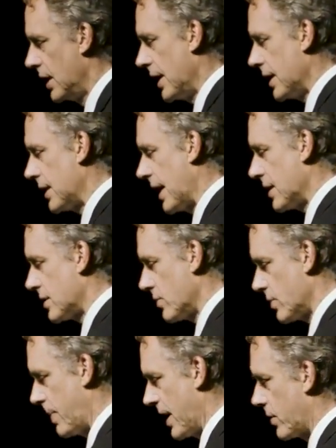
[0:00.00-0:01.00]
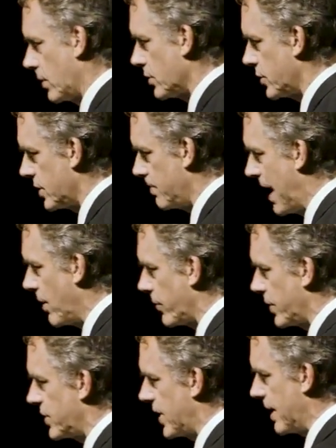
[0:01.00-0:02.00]
And as those pathologies mount,
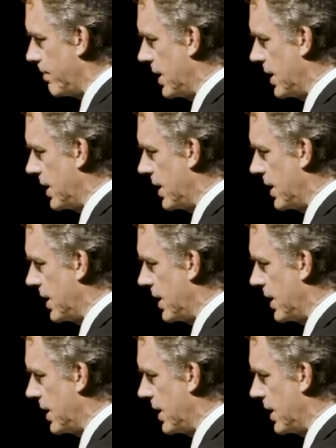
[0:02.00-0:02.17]
the state